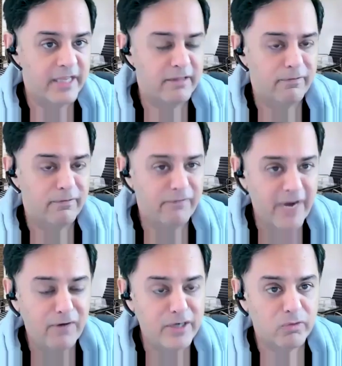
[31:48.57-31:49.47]
the Fed
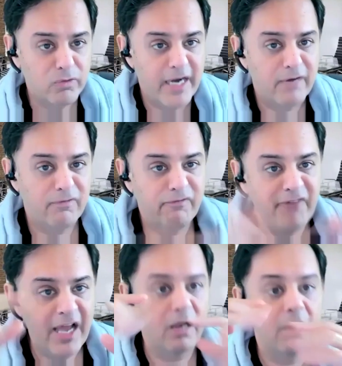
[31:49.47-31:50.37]
funds rate
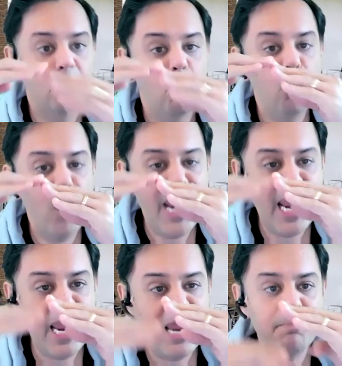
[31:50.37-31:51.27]
fell
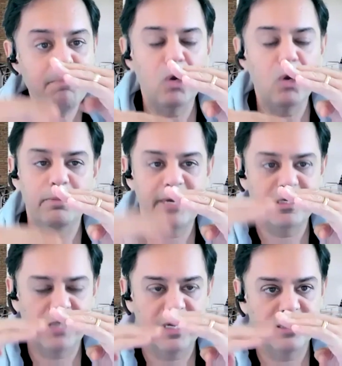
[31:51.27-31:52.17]
way below the
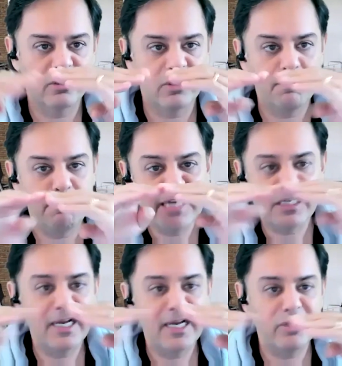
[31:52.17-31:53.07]
baseline. The
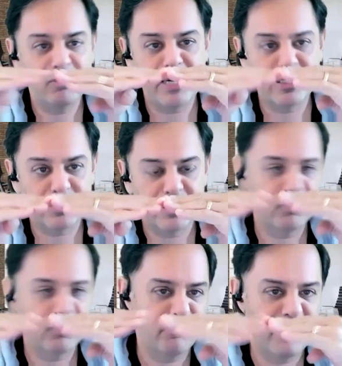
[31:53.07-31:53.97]
baseline in the United States
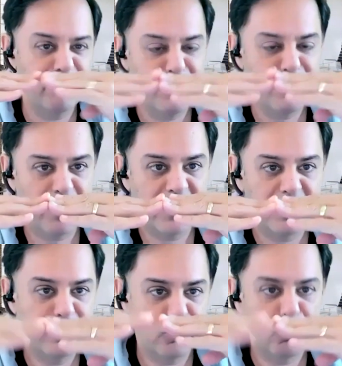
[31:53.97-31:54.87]
for the Fed fund rate
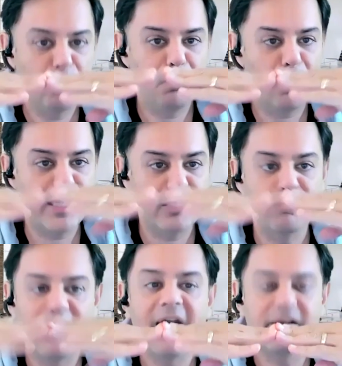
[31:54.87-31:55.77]
is
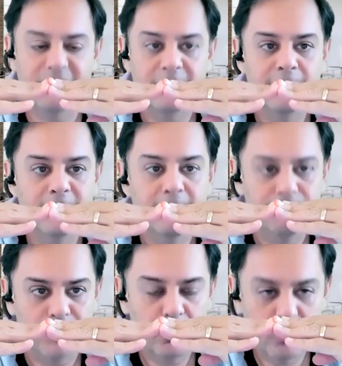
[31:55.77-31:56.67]
2.25,
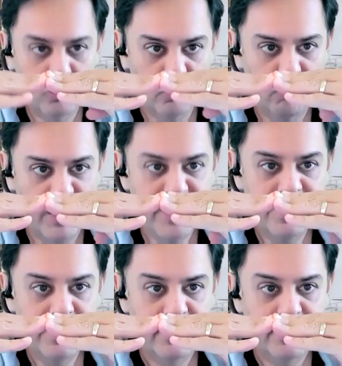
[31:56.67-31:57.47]
right?